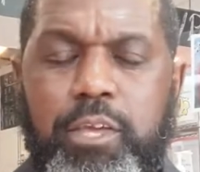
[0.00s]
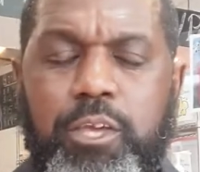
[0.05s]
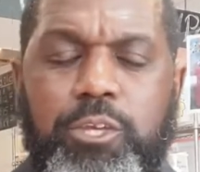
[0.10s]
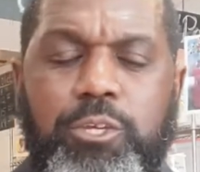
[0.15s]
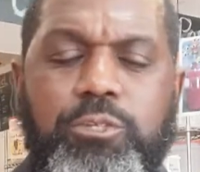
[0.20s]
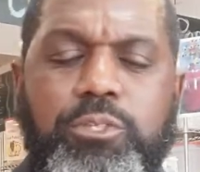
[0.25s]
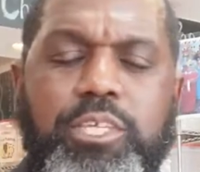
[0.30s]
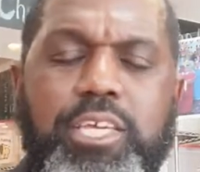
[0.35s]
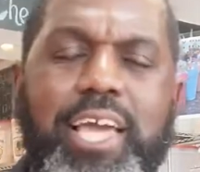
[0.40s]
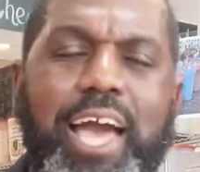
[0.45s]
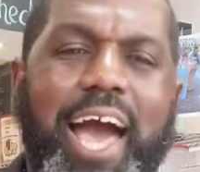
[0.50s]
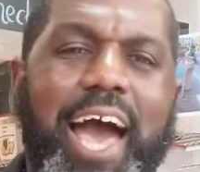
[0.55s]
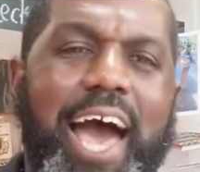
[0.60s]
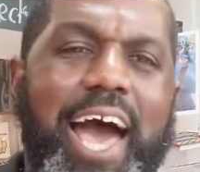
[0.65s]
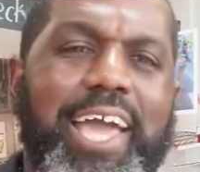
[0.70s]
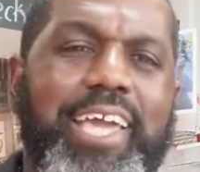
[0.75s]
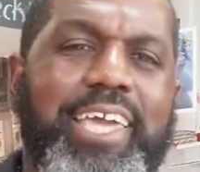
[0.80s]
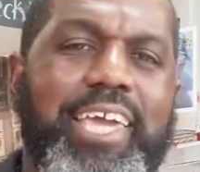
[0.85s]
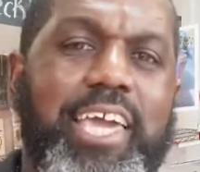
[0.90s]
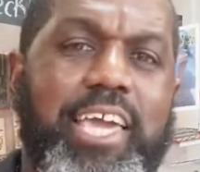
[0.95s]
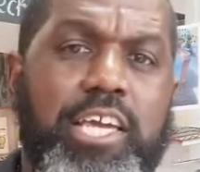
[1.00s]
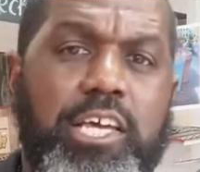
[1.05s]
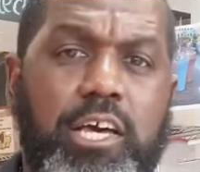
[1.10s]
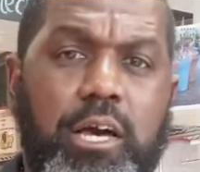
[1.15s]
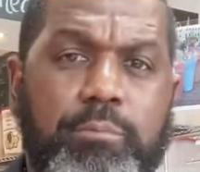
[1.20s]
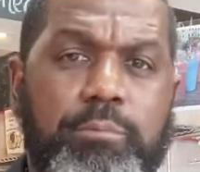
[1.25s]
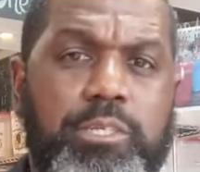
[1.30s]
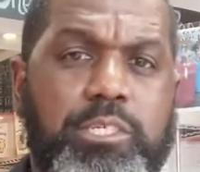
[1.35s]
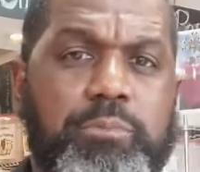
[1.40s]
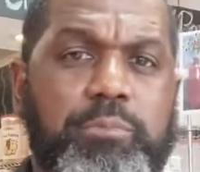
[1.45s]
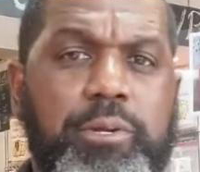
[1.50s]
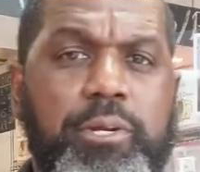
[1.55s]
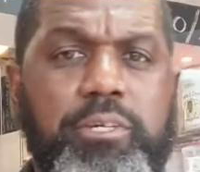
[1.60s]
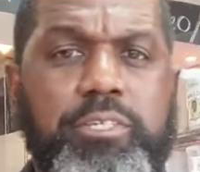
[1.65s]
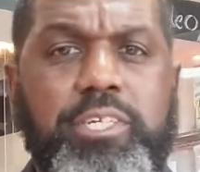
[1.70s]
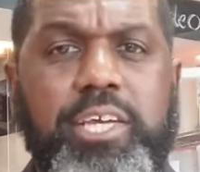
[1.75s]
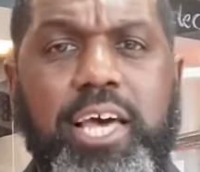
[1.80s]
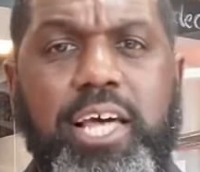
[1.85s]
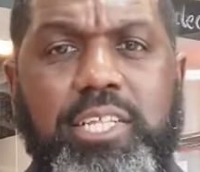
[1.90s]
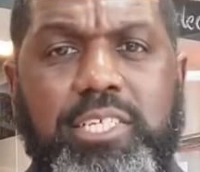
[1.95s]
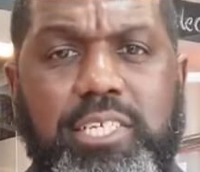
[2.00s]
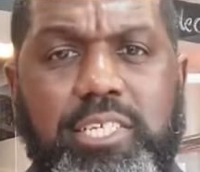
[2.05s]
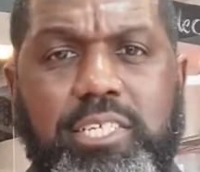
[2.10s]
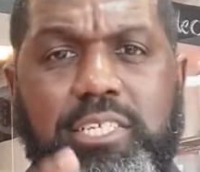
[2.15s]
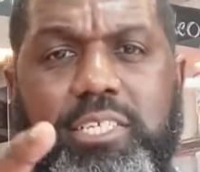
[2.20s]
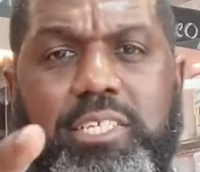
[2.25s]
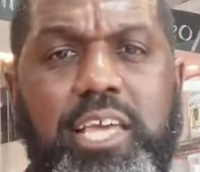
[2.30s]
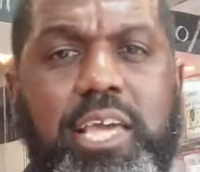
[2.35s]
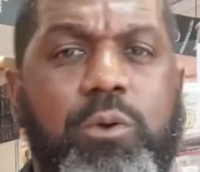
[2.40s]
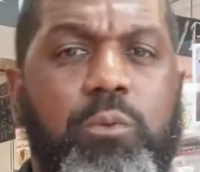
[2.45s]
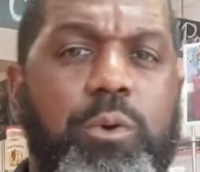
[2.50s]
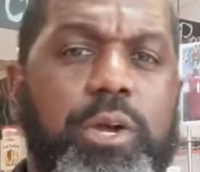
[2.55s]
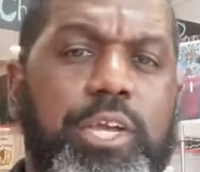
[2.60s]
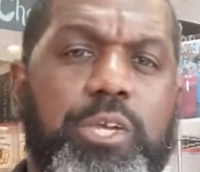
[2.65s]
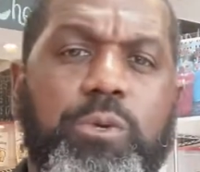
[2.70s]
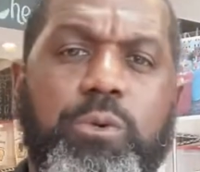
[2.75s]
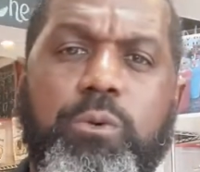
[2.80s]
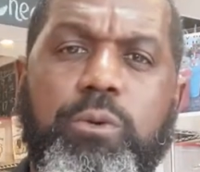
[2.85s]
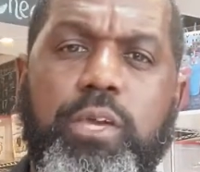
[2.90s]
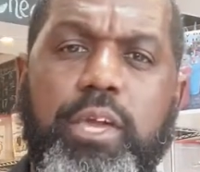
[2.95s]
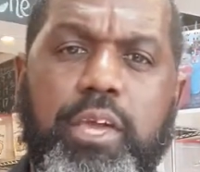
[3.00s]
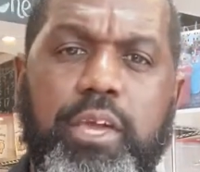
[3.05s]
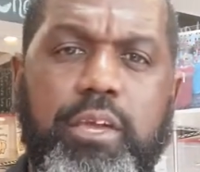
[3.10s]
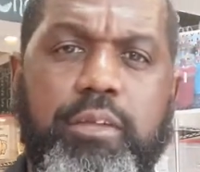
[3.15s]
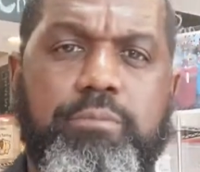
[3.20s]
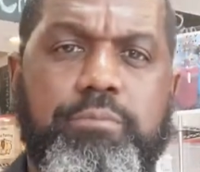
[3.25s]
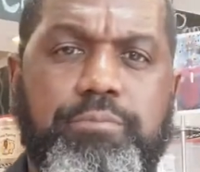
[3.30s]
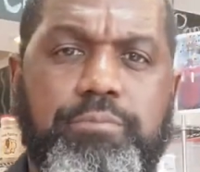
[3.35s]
You see, I can't come to spirituality the same way you can.